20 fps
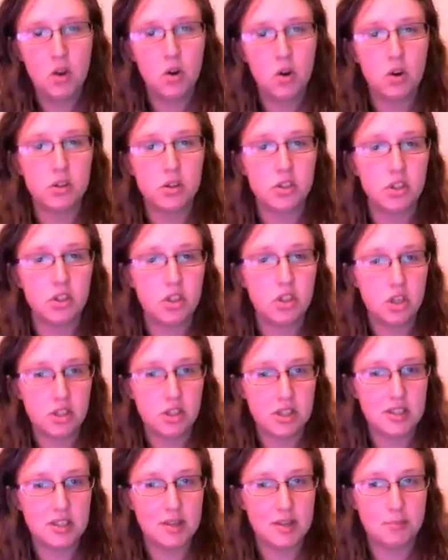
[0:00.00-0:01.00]
or just use
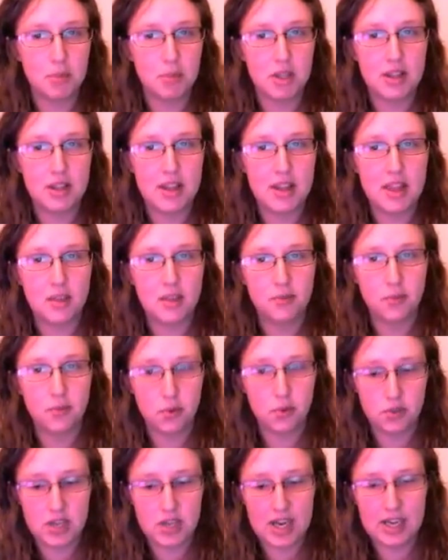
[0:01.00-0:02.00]
the symbol and then the
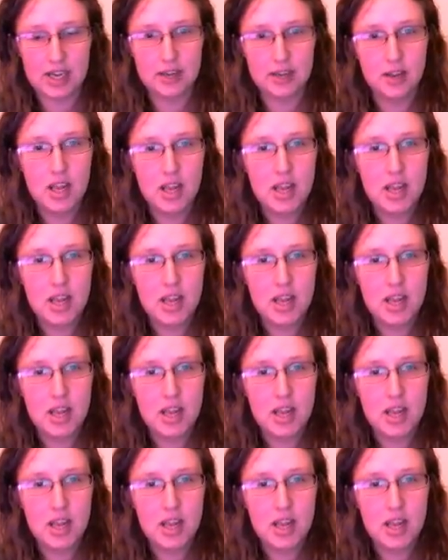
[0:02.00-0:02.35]
14.